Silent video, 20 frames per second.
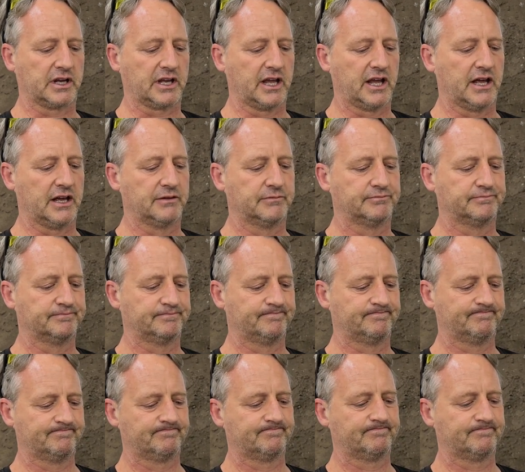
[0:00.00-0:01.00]
kit.
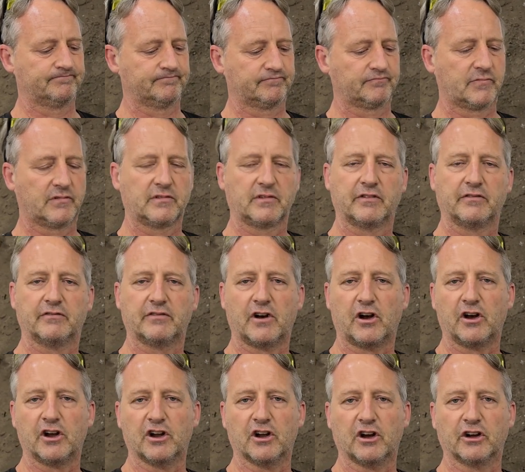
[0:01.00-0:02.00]

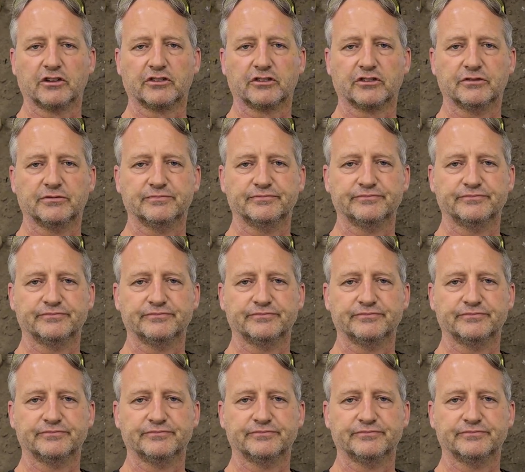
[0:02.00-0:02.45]
Very nice.